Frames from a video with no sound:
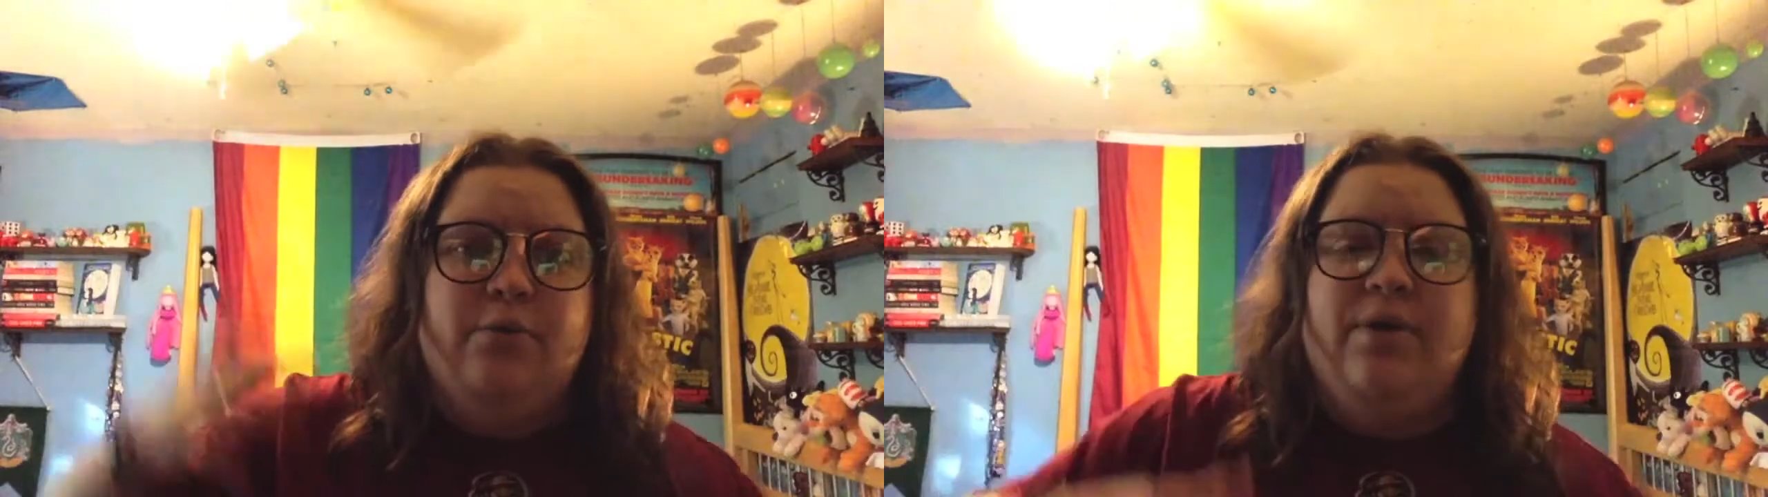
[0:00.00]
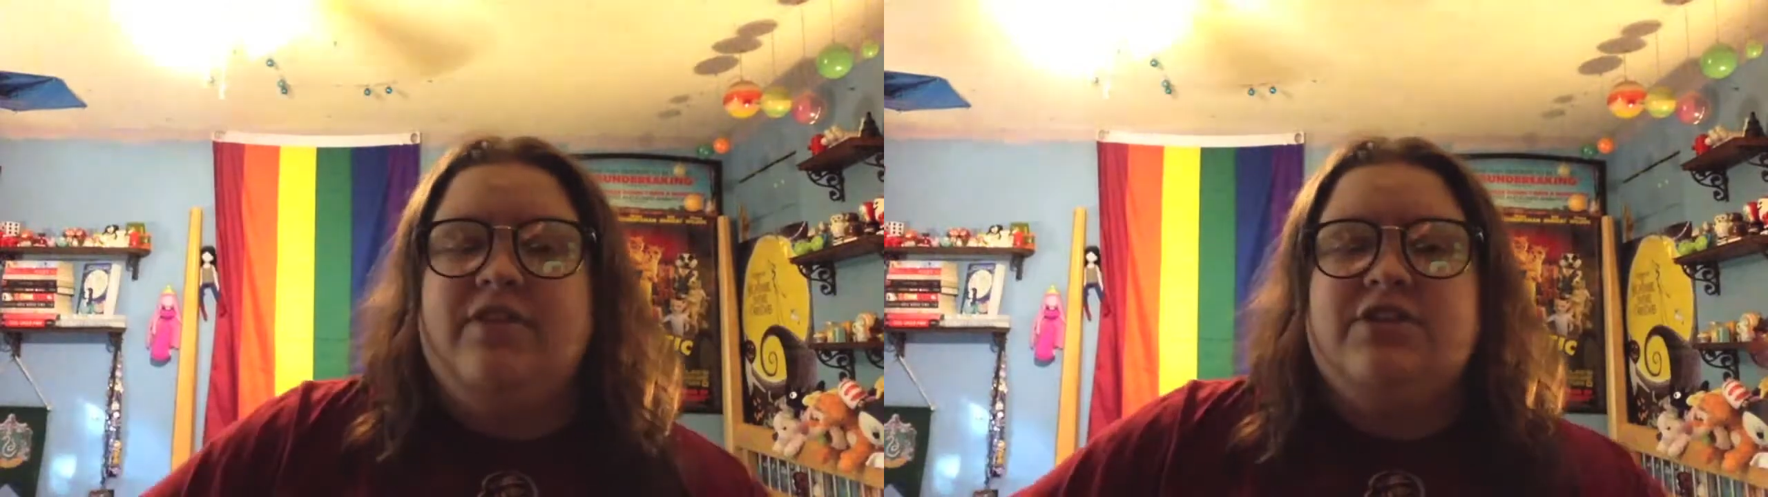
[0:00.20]

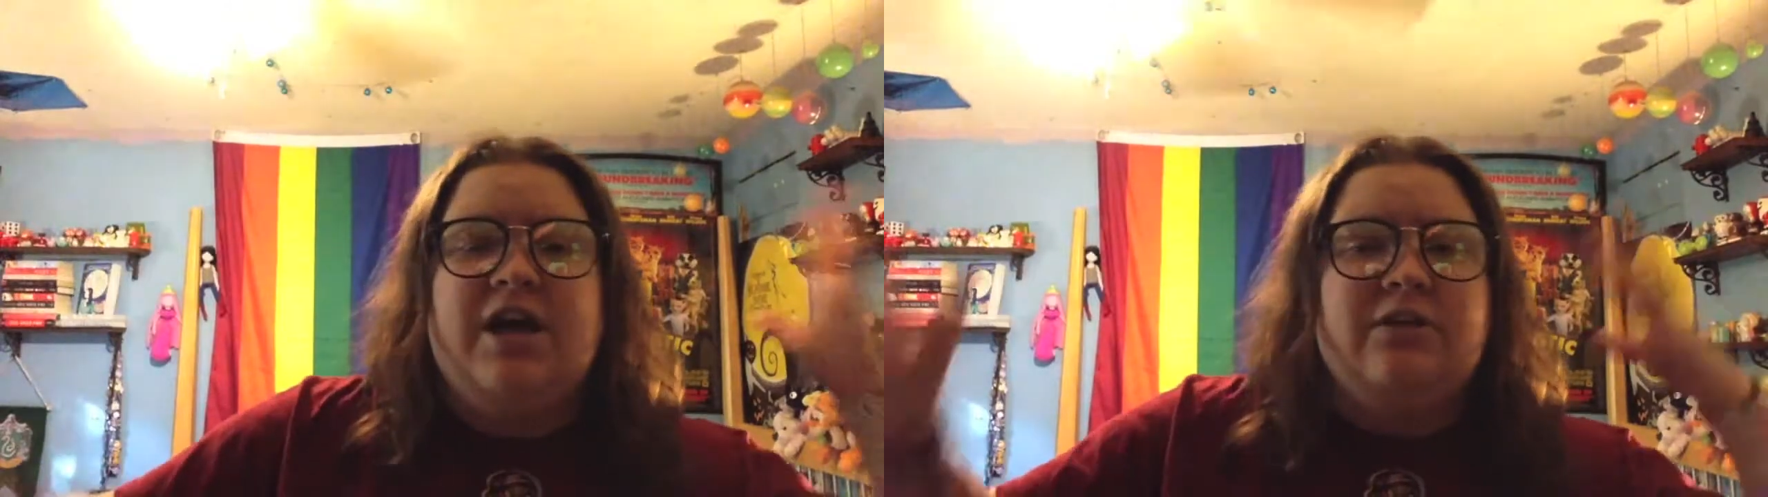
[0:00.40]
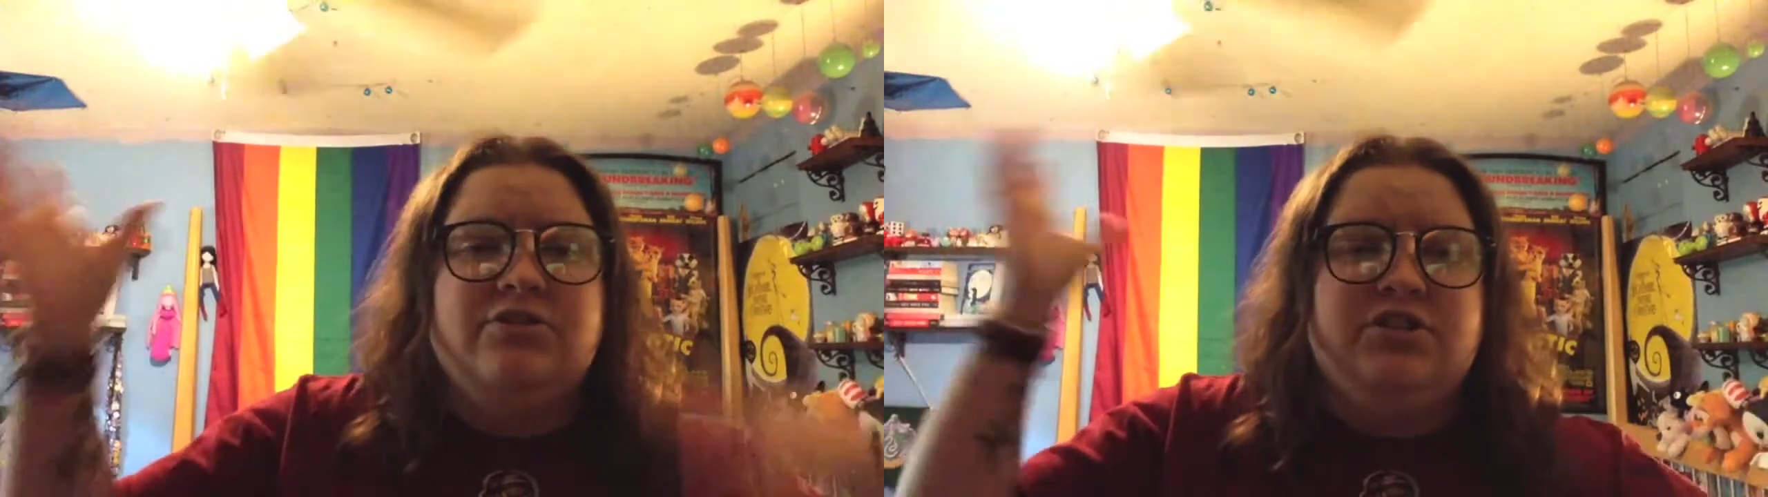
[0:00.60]
what the
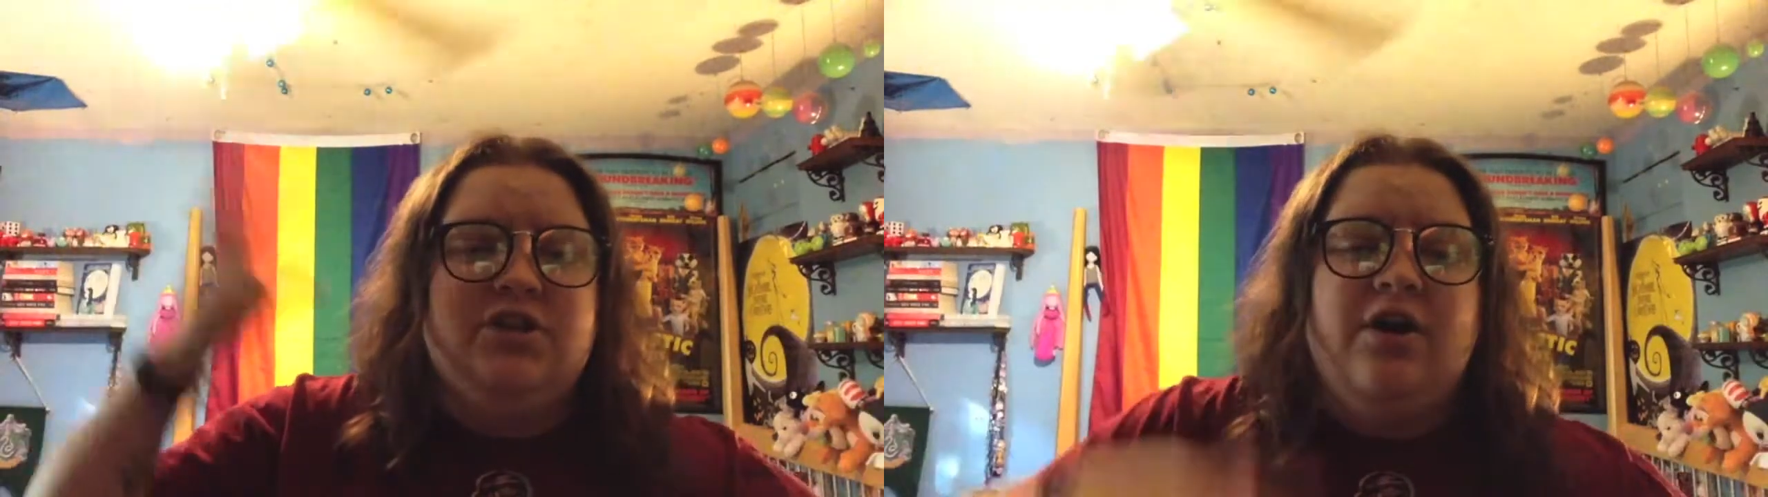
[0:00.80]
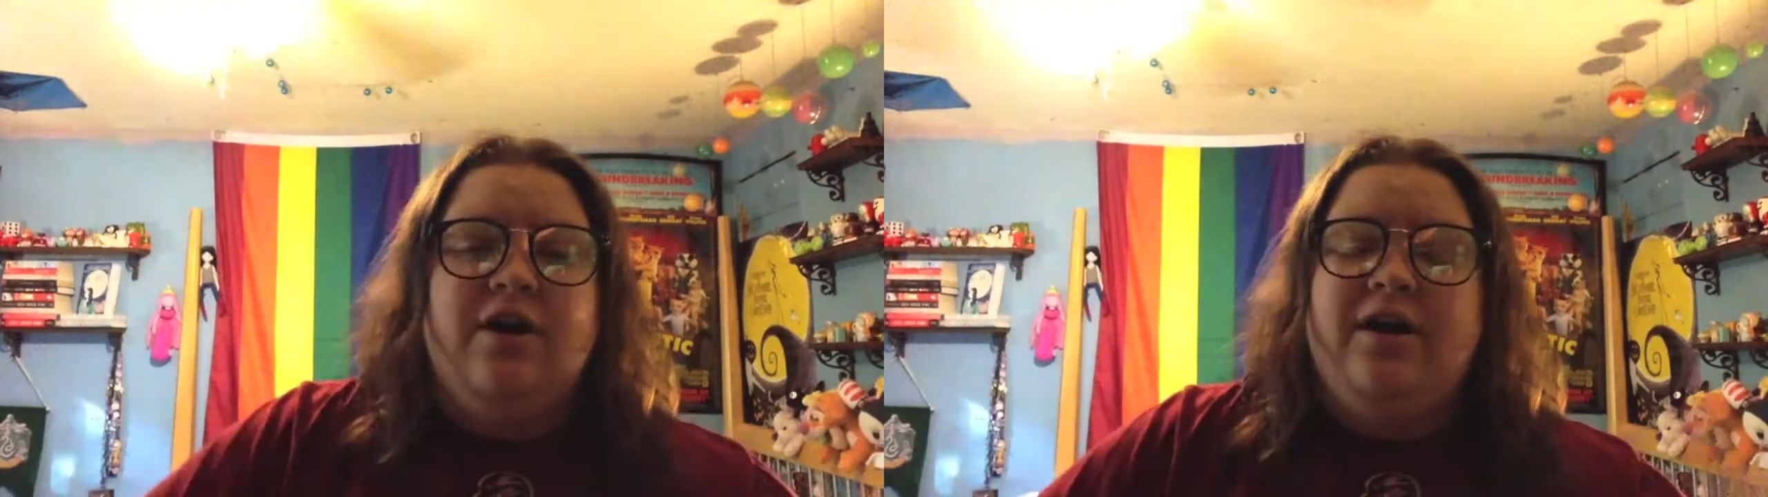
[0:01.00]
challenges
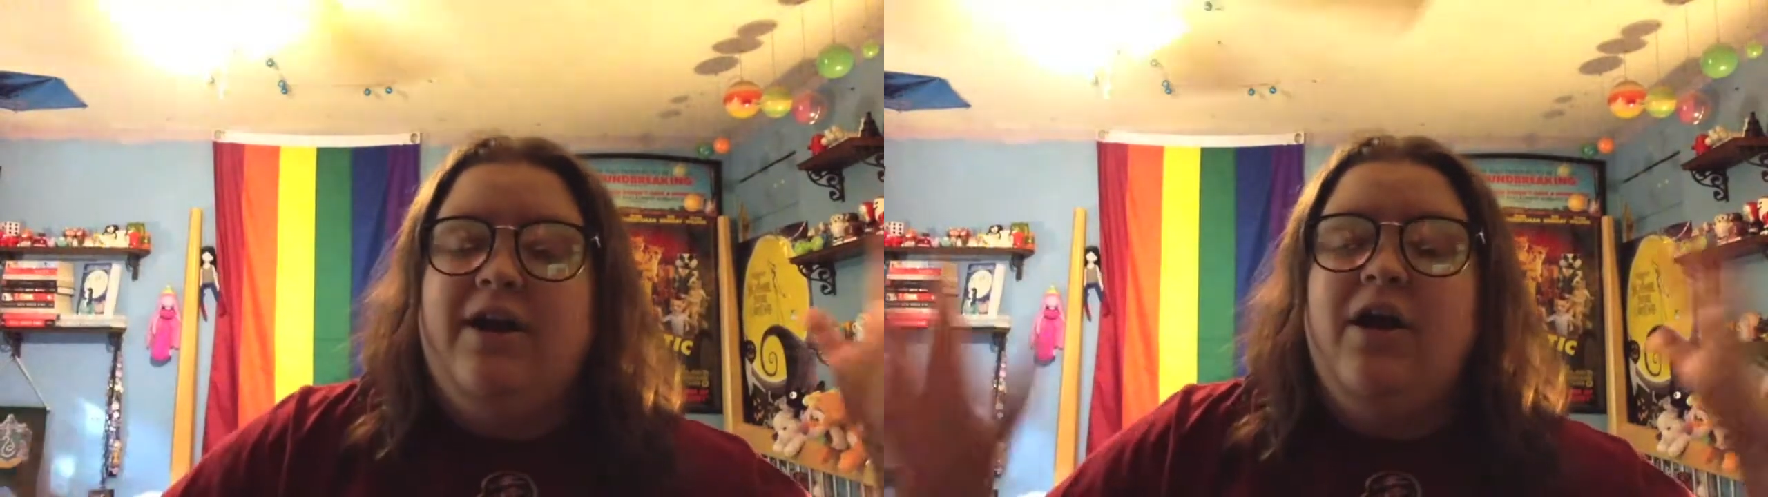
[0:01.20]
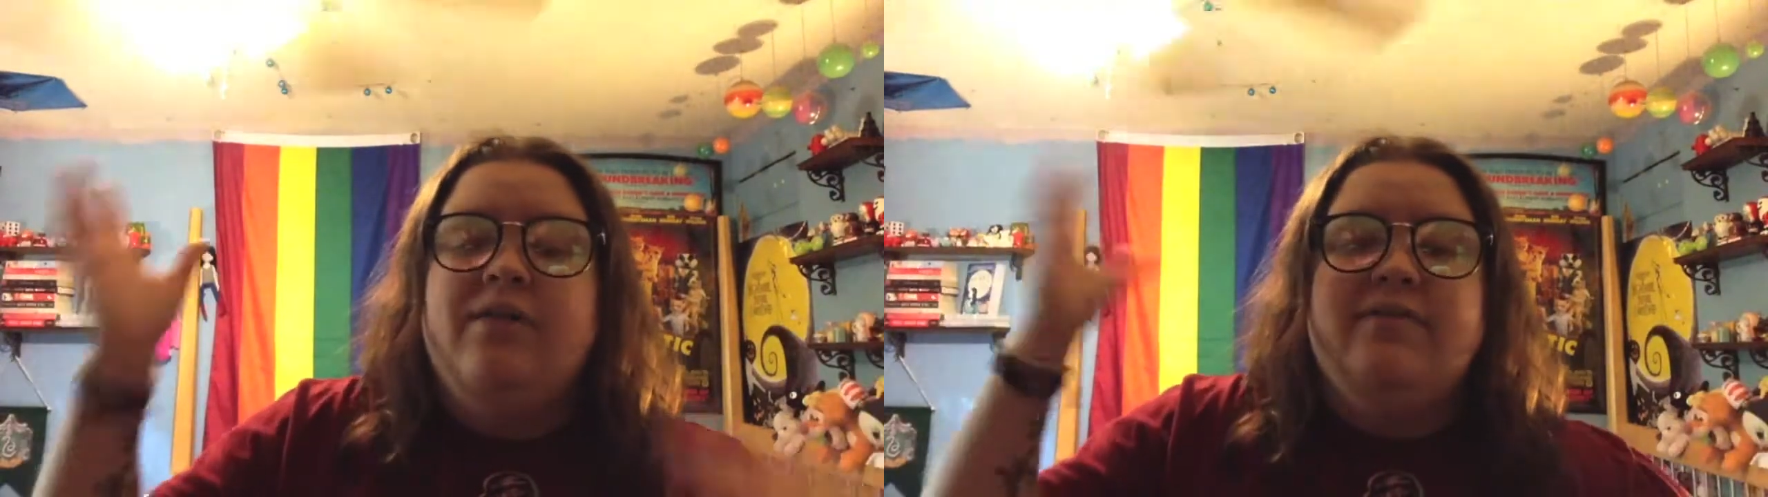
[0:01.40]
are,
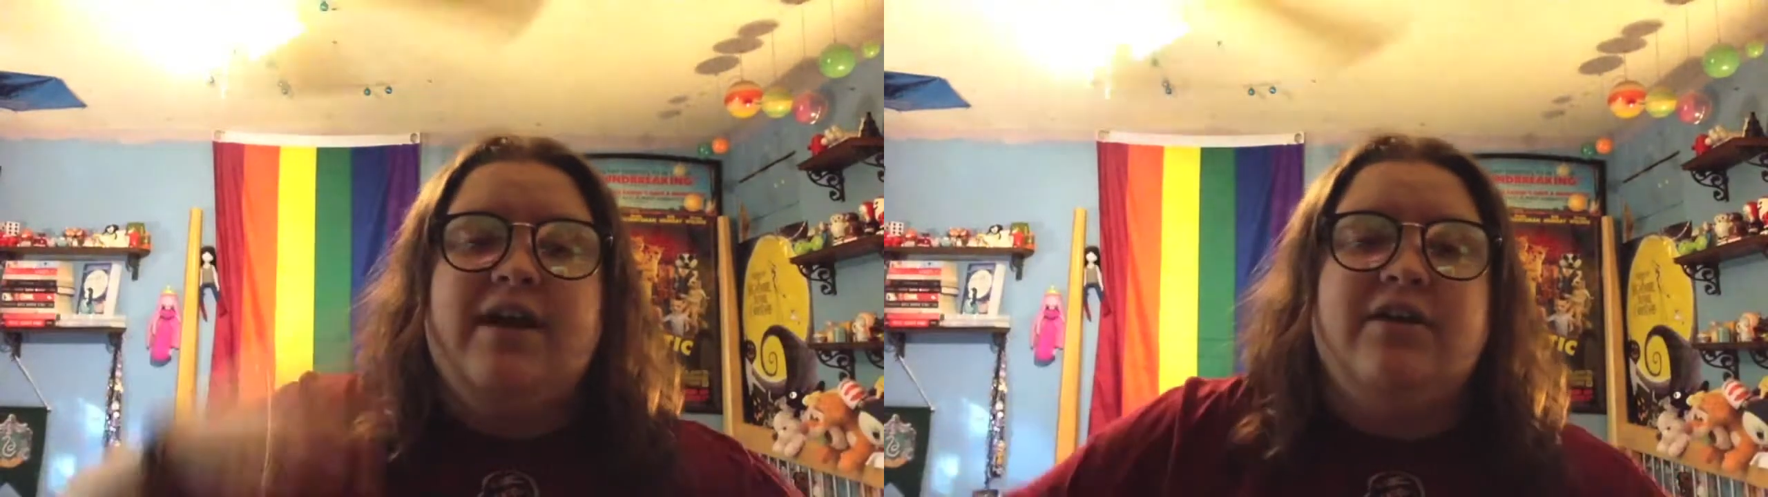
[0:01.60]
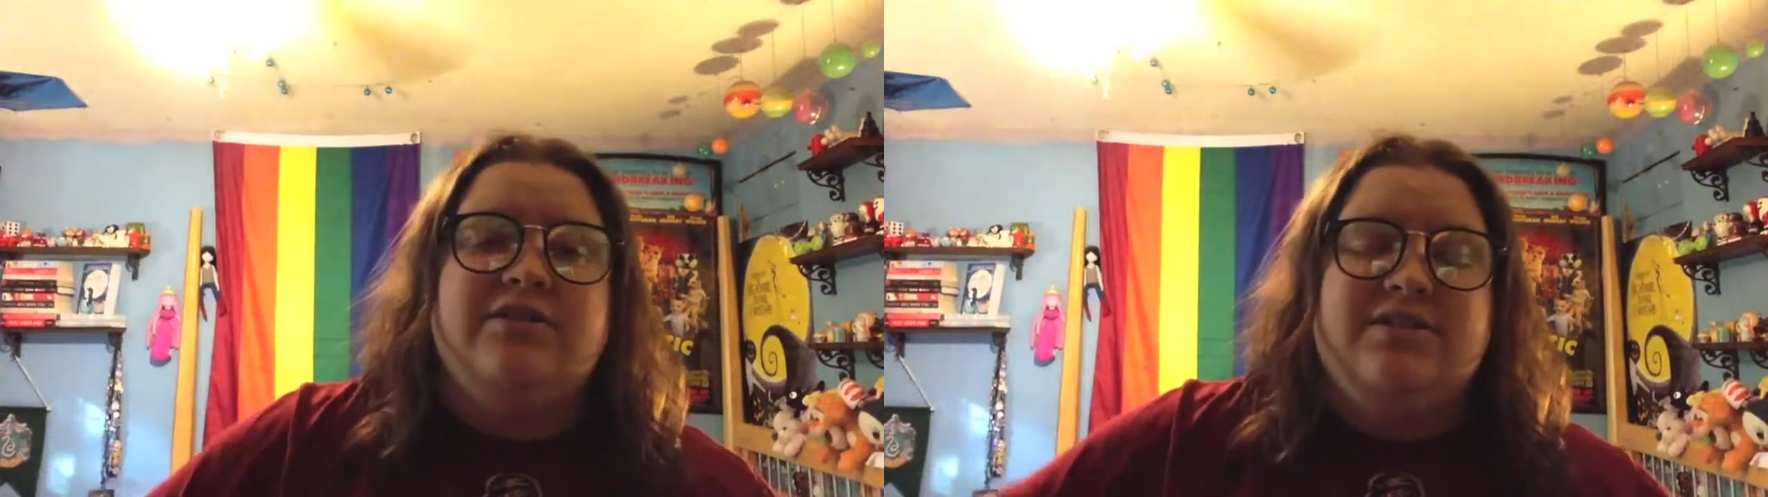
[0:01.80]
and all of
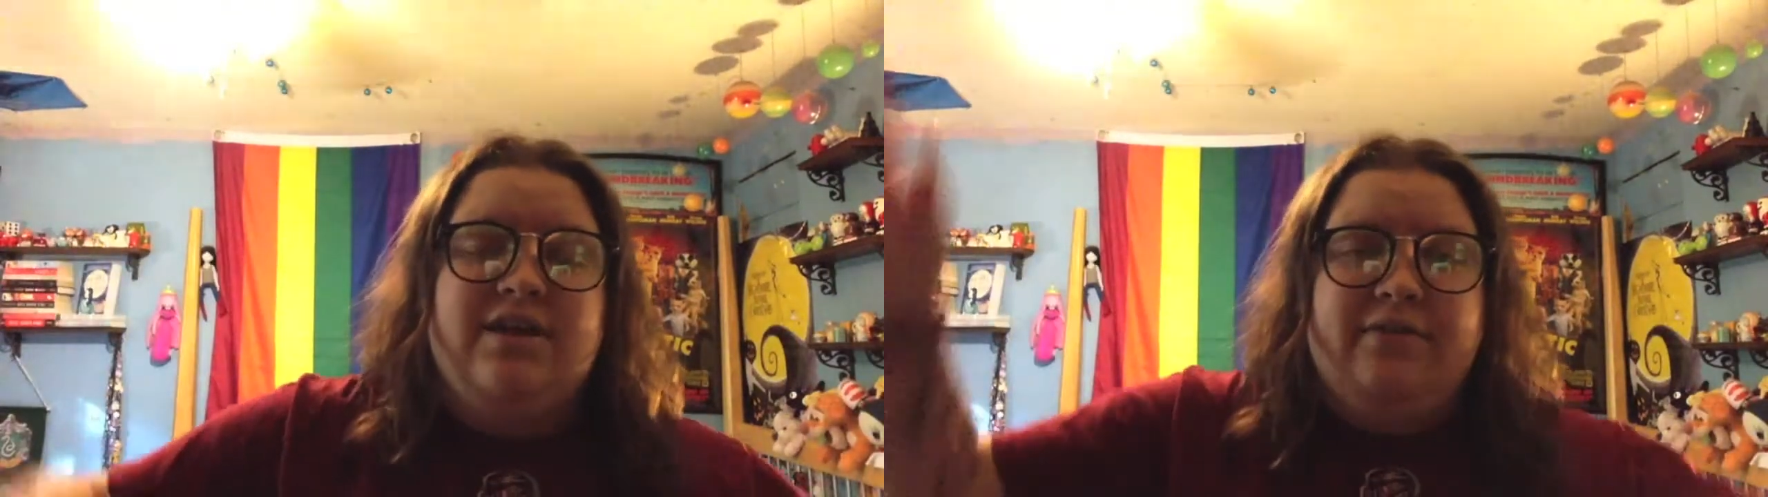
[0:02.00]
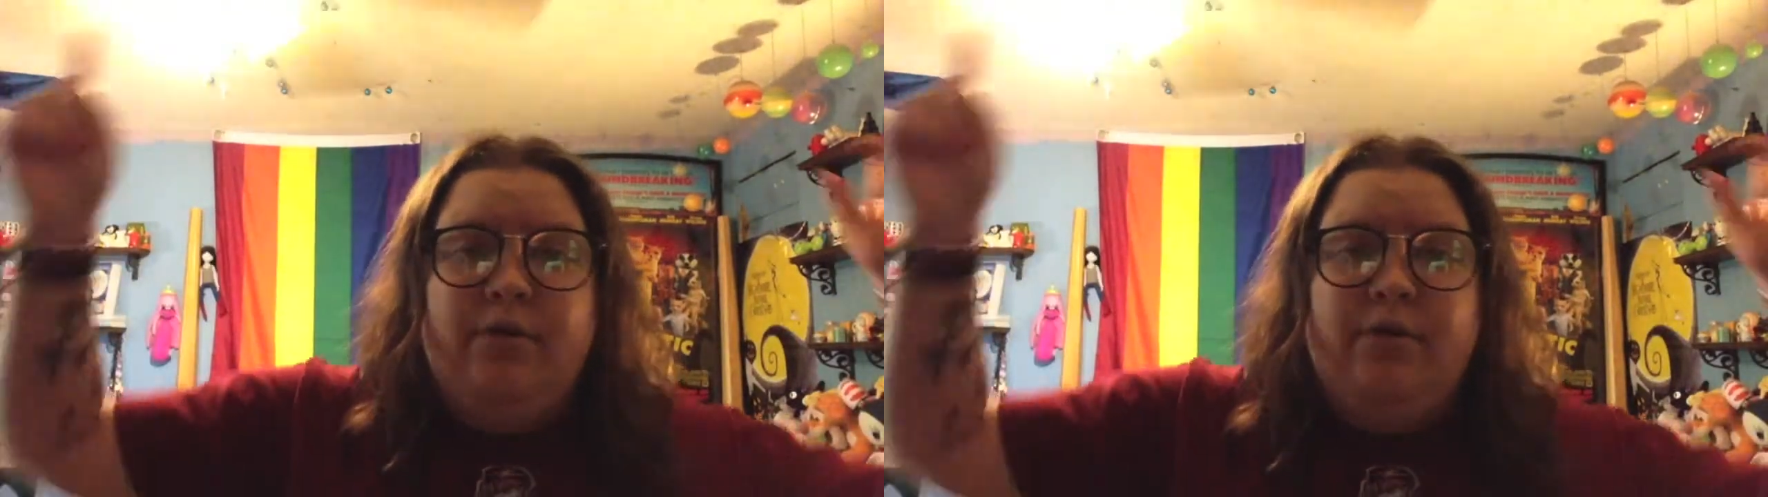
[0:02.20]
that good stuff.